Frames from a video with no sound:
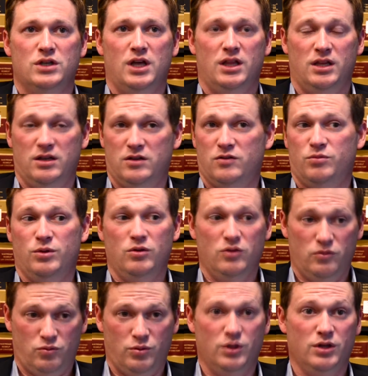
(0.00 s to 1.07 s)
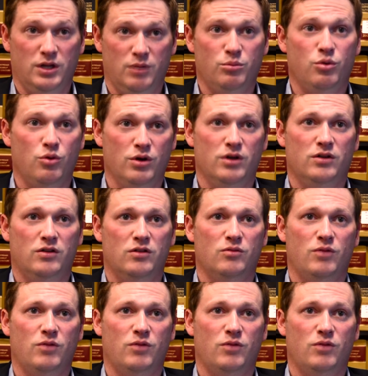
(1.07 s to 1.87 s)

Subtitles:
and the dispute is really important to the